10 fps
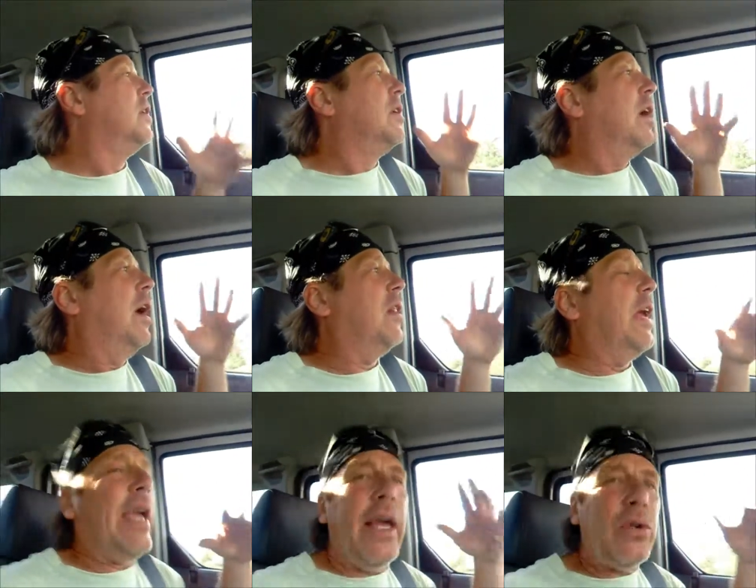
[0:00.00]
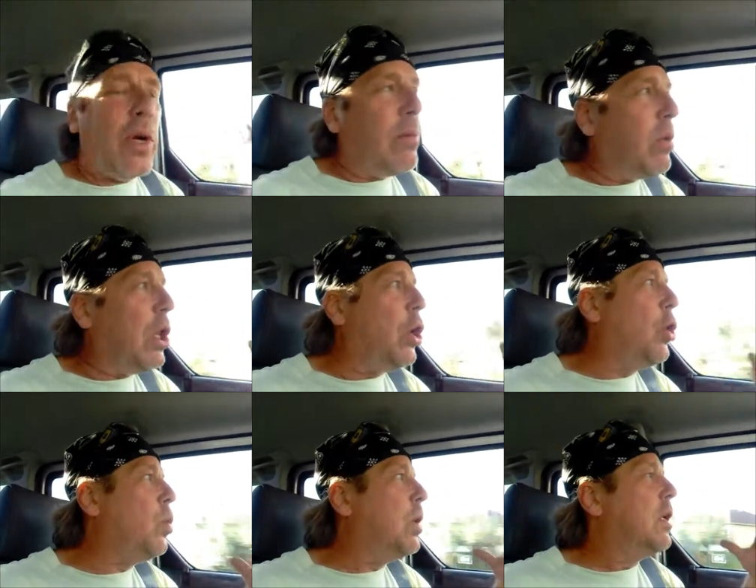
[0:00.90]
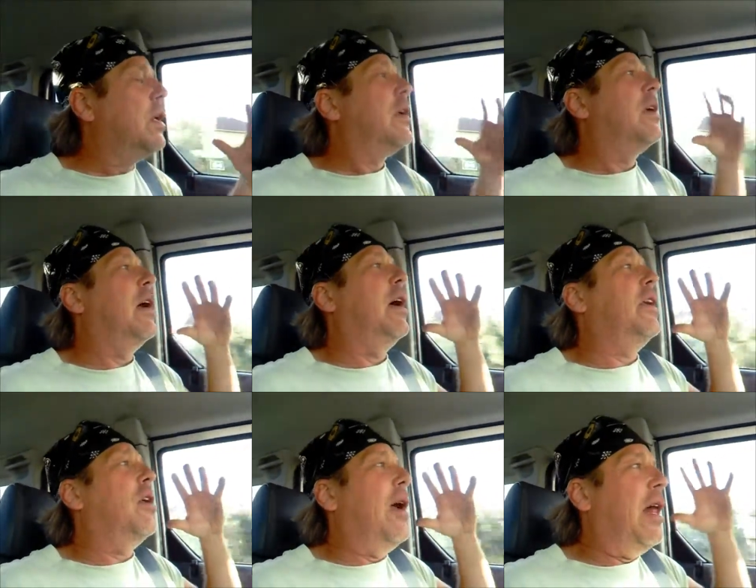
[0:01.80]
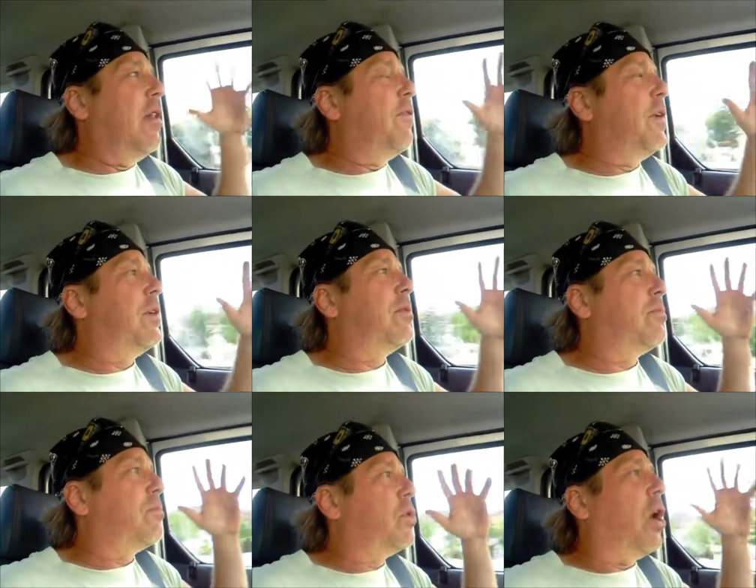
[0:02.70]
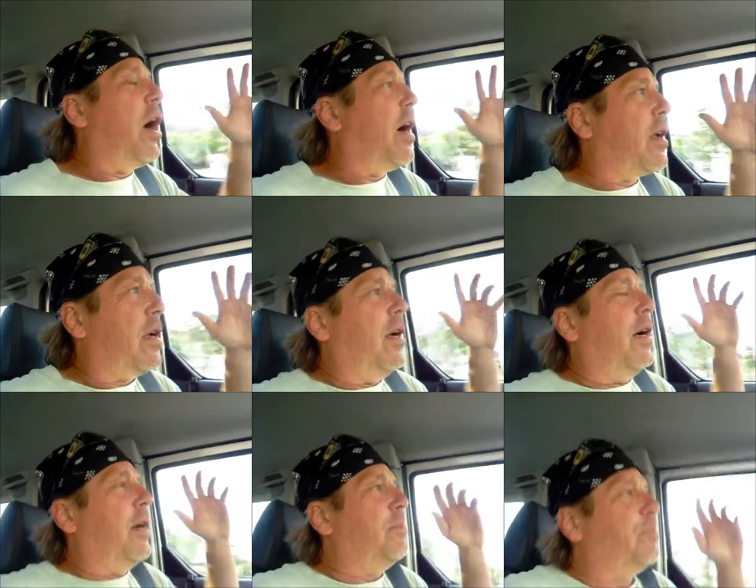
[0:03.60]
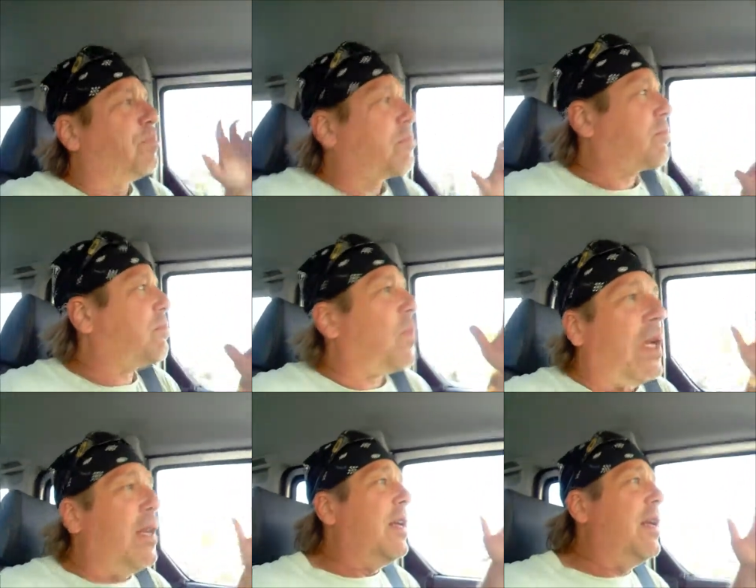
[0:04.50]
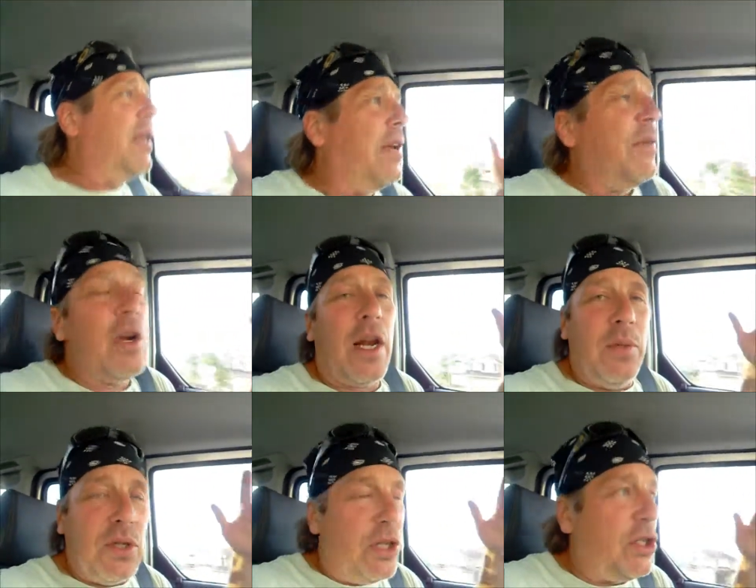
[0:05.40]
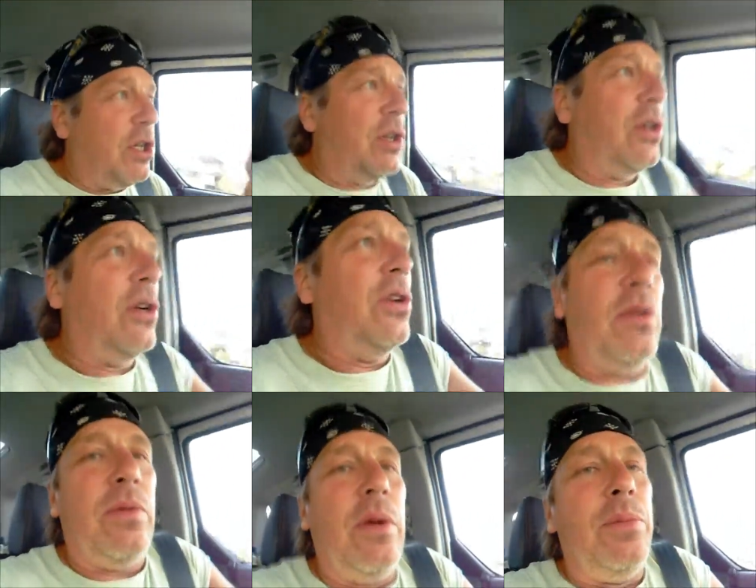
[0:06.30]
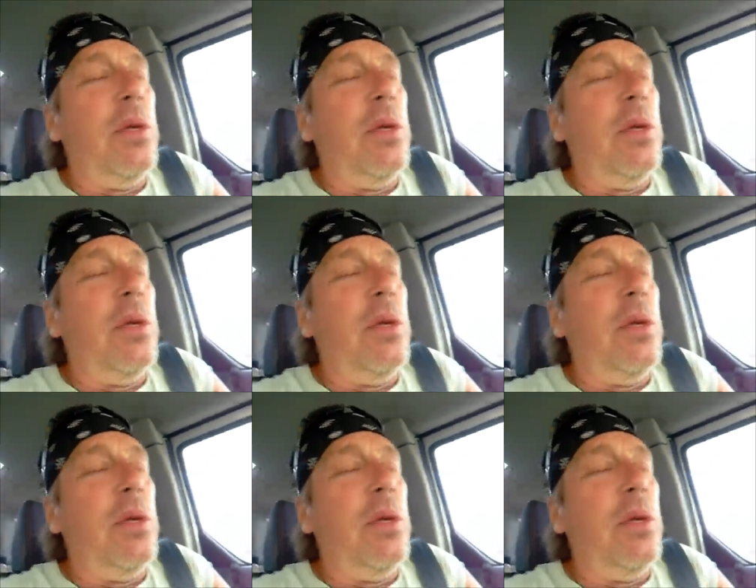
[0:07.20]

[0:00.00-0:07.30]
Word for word: uh, like Adrian Belew, uh, you know, elephant talk. Um, if you're not a musician or ob